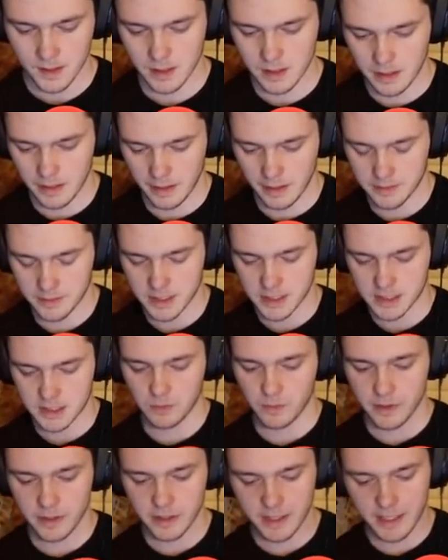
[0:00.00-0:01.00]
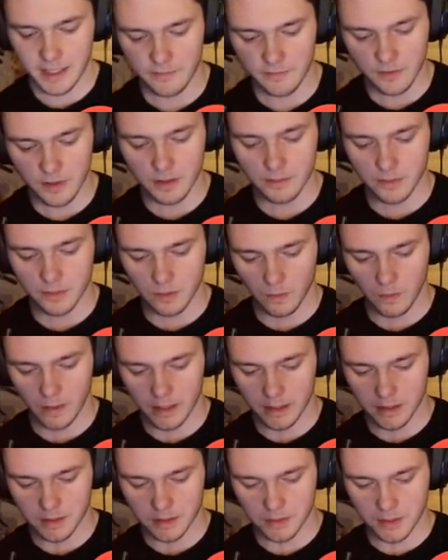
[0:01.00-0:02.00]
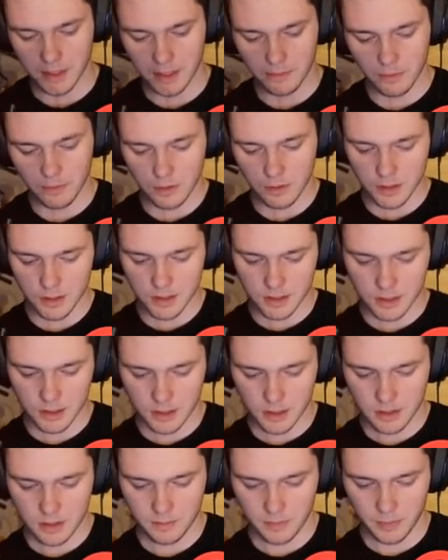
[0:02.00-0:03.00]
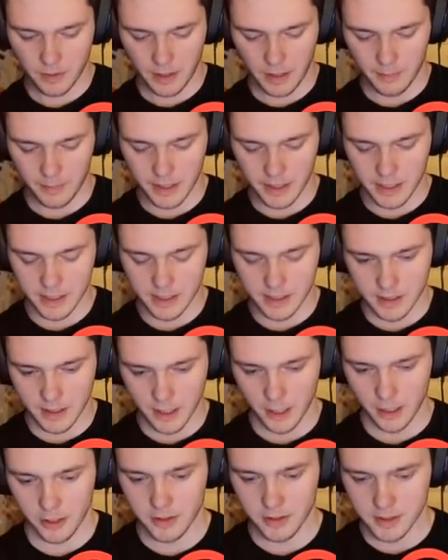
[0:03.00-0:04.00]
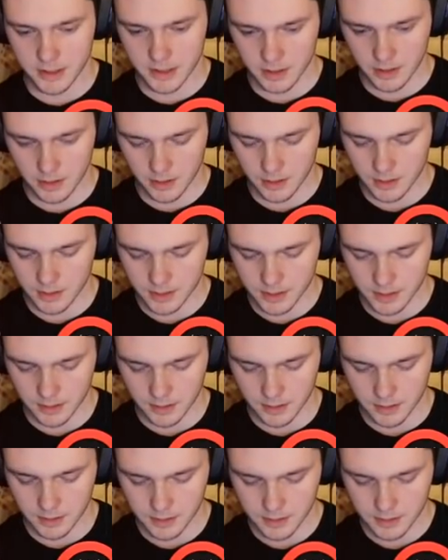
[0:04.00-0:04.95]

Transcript: That was such a weird game for him to wait until double elixir. But, I mean, it didn't hurt us at all, so.